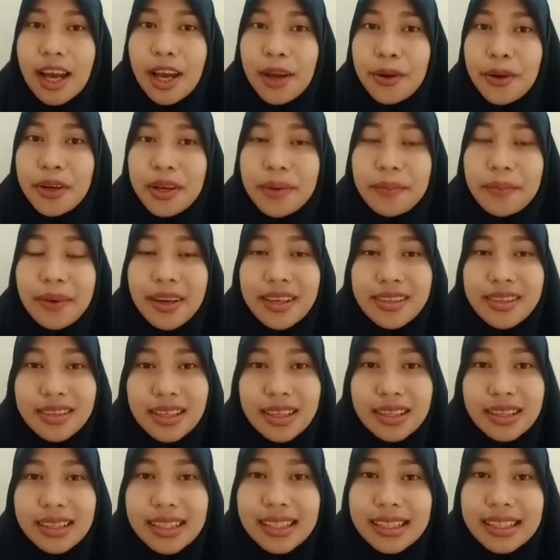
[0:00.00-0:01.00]
I will
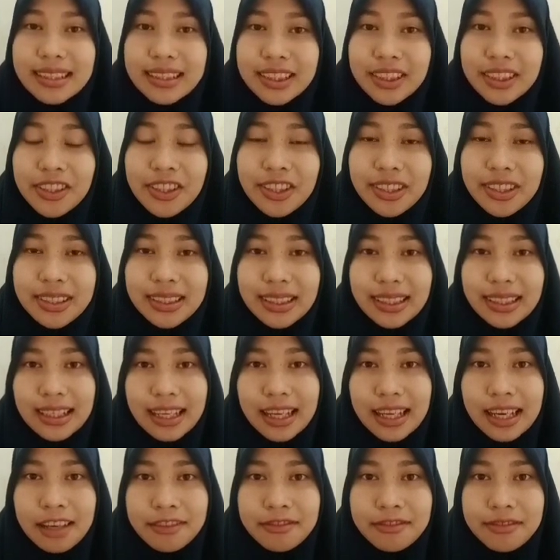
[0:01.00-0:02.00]
present the
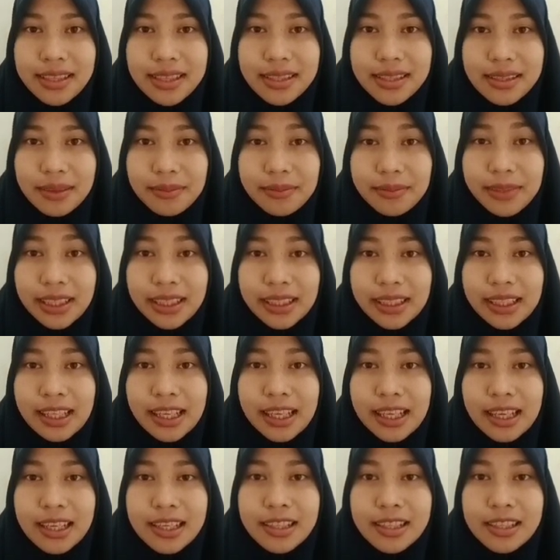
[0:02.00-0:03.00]
theoretical
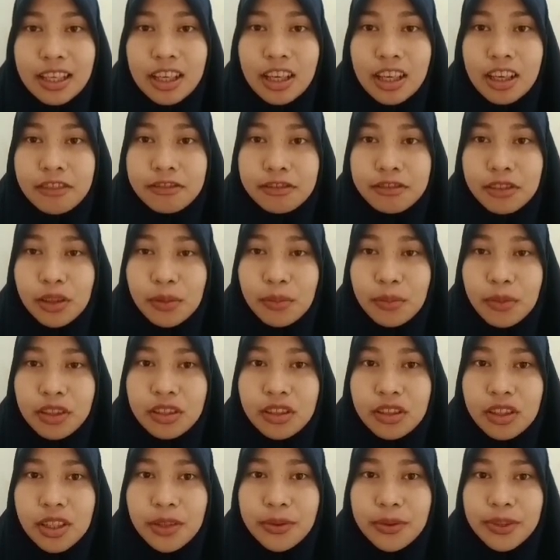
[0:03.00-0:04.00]
feasibility result of the
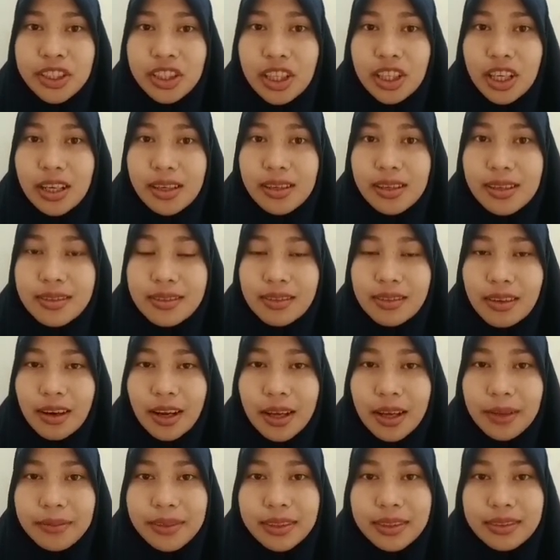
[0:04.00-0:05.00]
model which are
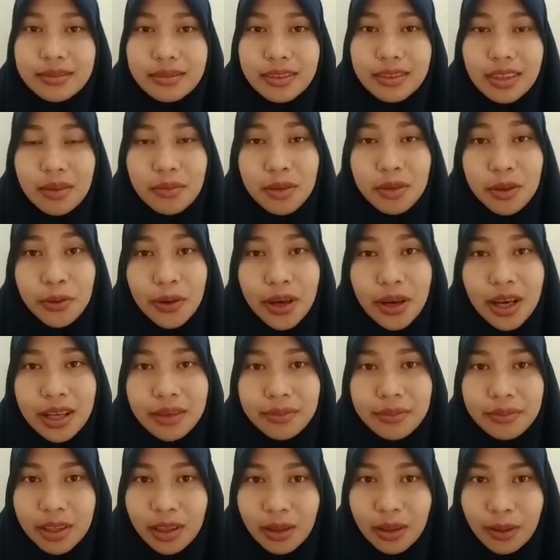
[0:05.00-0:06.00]
described in table
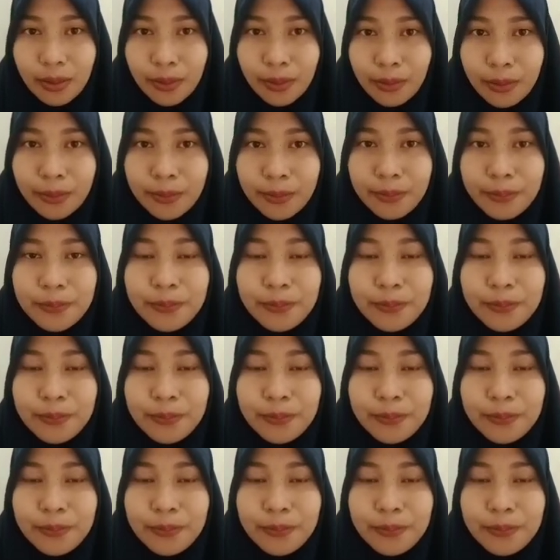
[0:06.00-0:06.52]
1 below.